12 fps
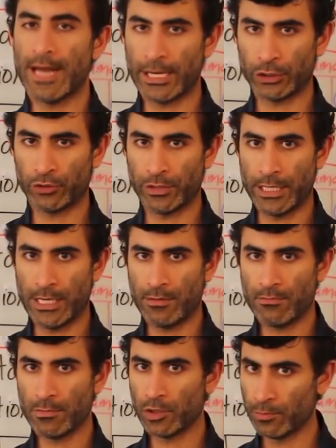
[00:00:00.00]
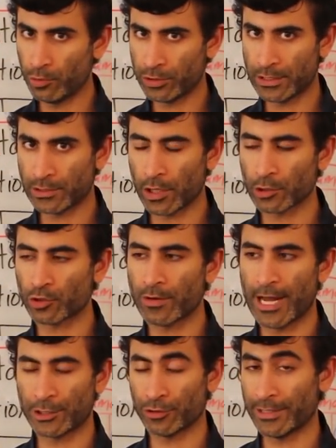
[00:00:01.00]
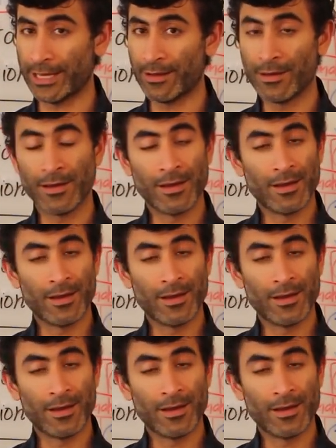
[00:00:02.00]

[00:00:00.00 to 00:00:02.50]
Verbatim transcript: naturally, to boost testosterone naturally.